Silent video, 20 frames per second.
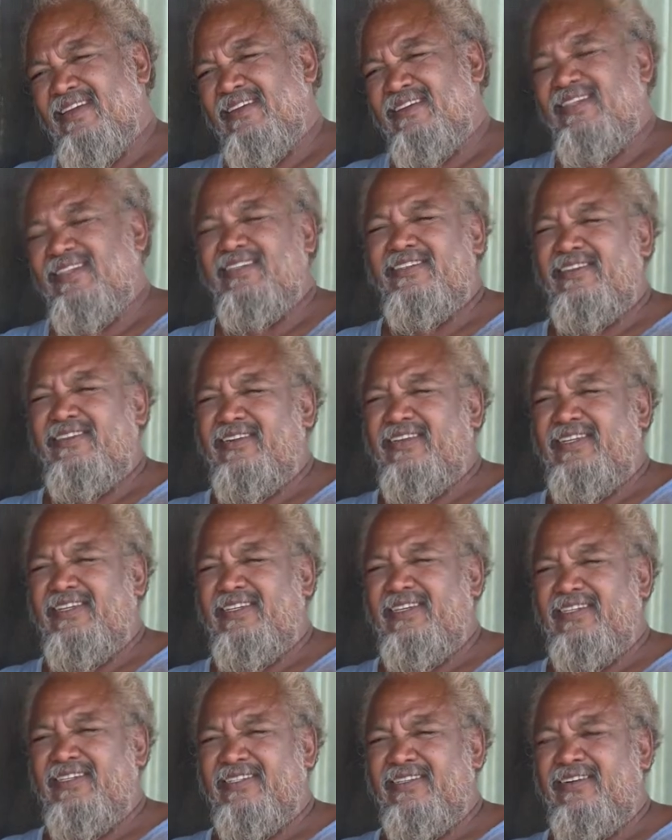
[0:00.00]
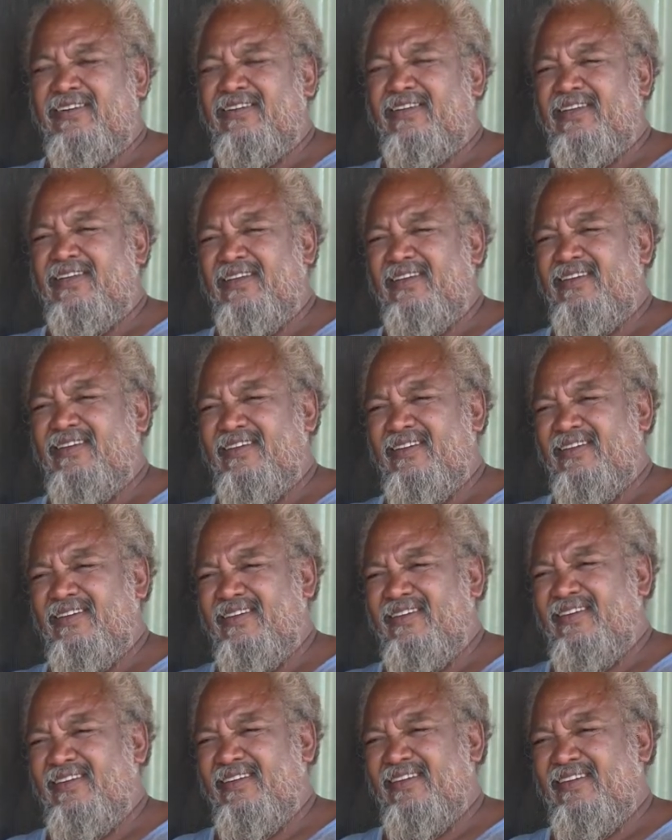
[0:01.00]
She's 13 years old, huh?
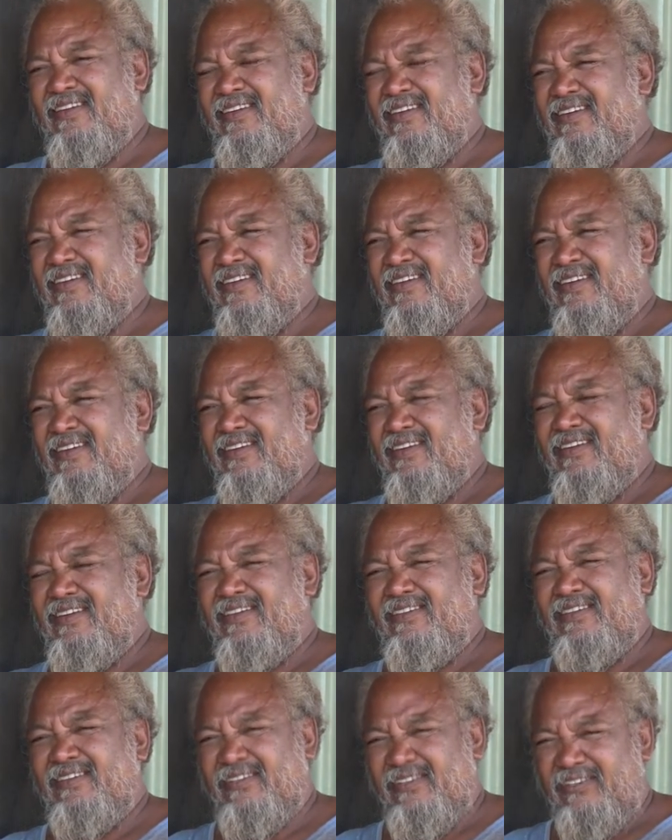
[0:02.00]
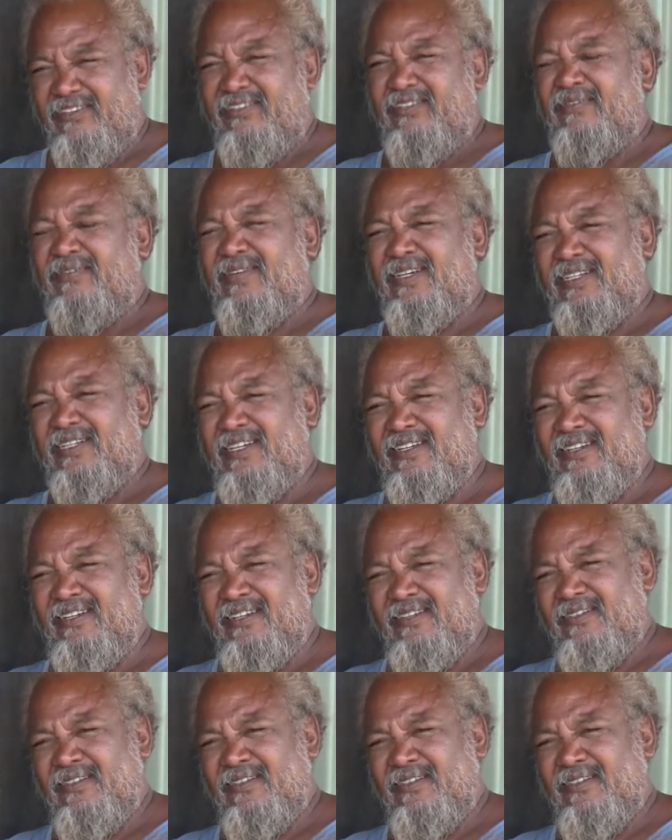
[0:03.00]
And she grew up like that.